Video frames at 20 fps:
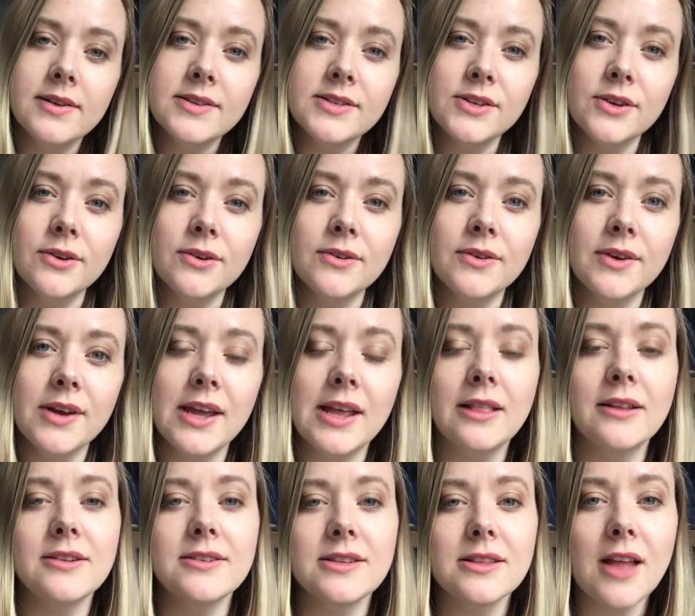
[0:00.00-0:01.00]
So he
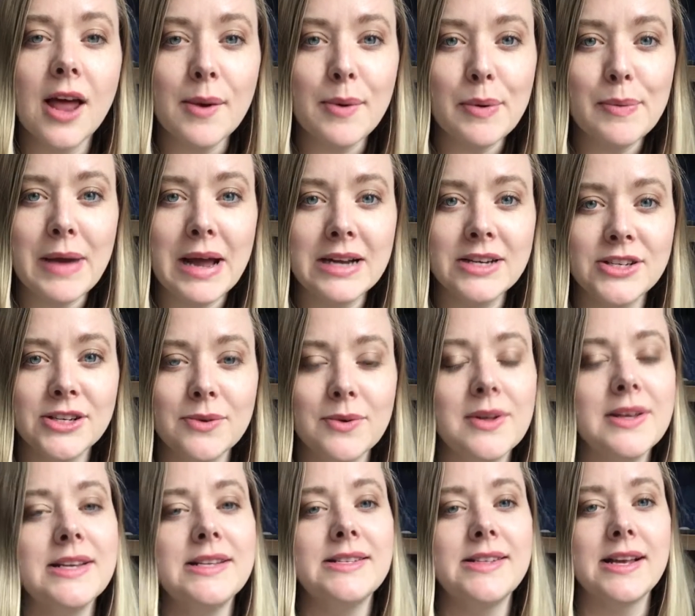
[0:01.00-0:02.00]
learns a lot about magic
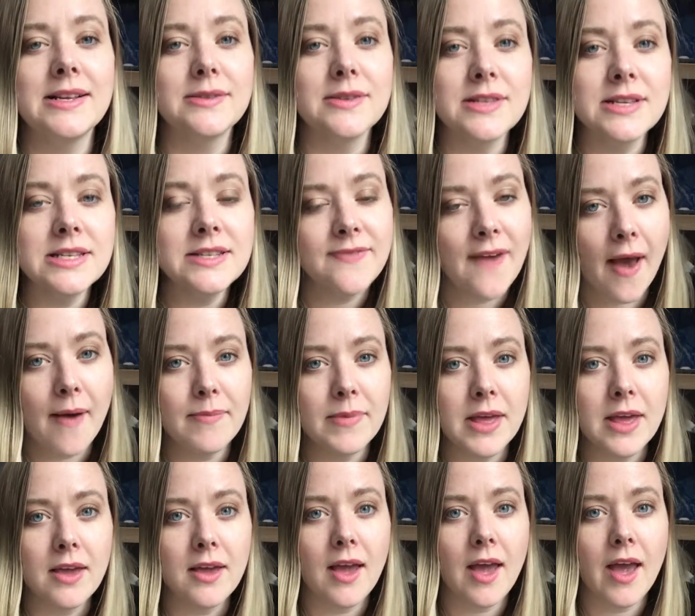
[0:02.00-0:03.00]
while he stays with his
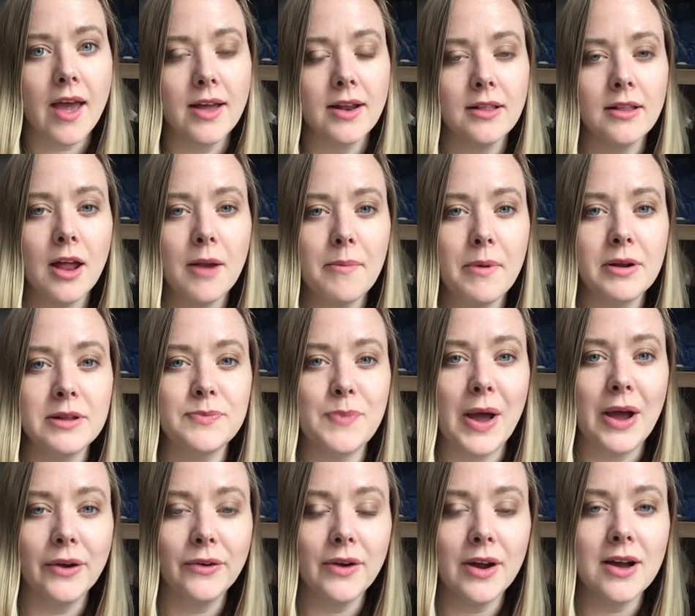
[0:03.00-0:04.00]
family, and a lot about his
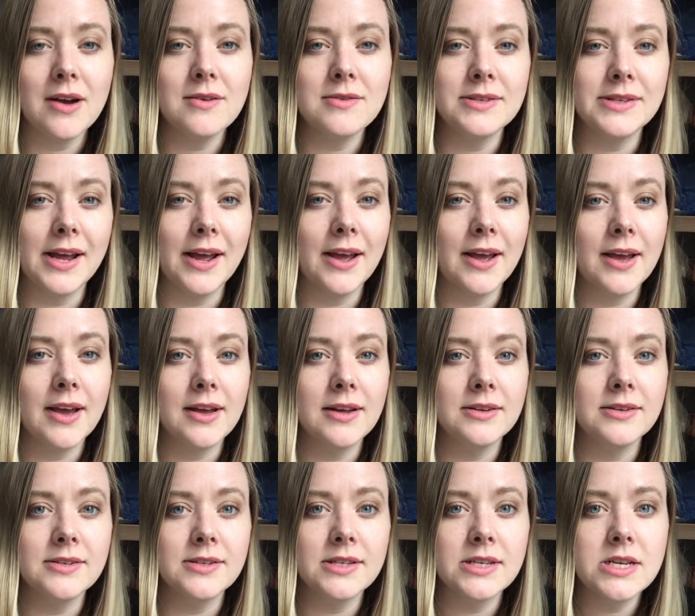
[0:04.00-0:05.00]
background,
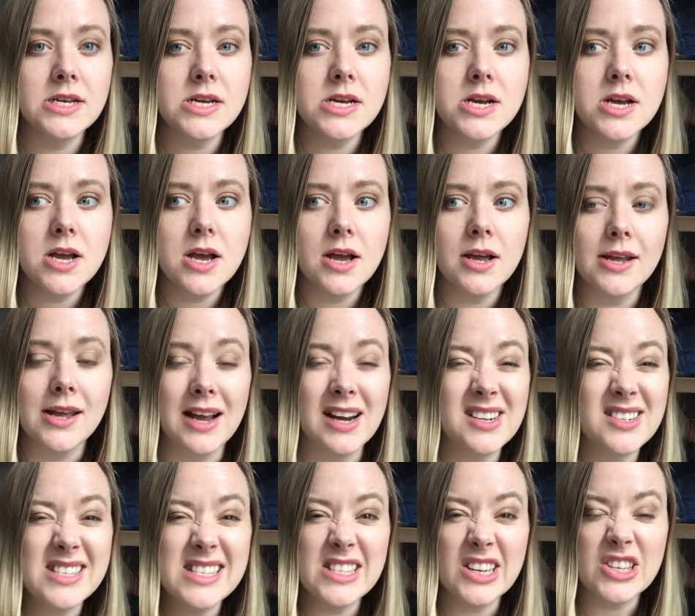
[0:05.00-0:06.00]
and he
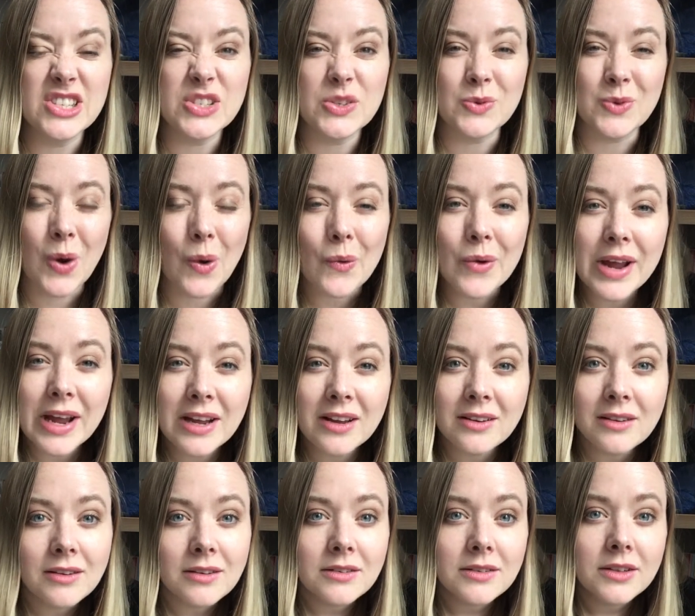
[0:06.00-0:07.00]
actually starts
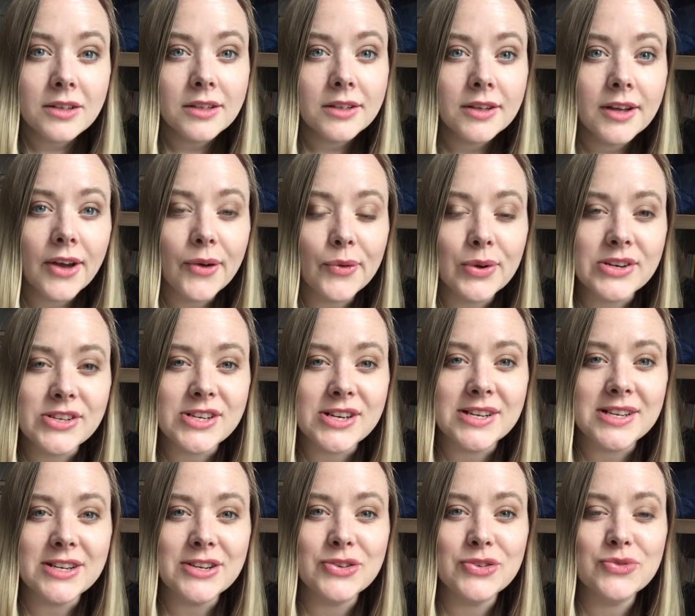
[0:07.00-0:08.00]
growing, which he
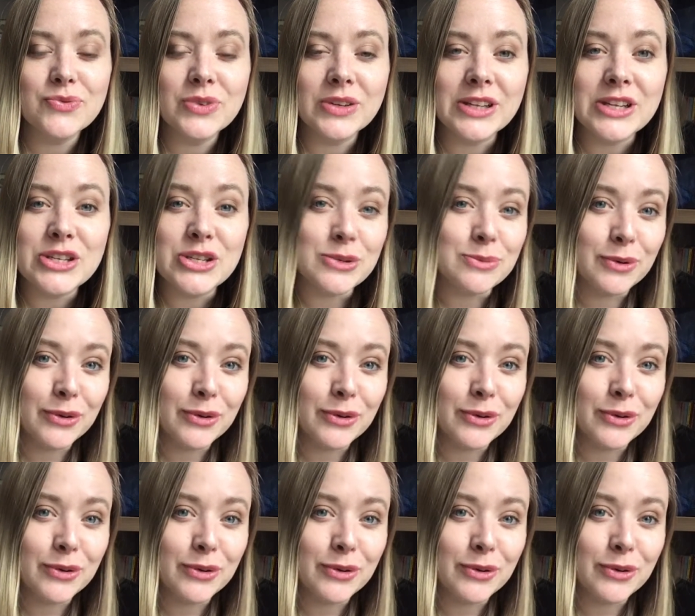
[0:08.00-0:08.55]
didn't really do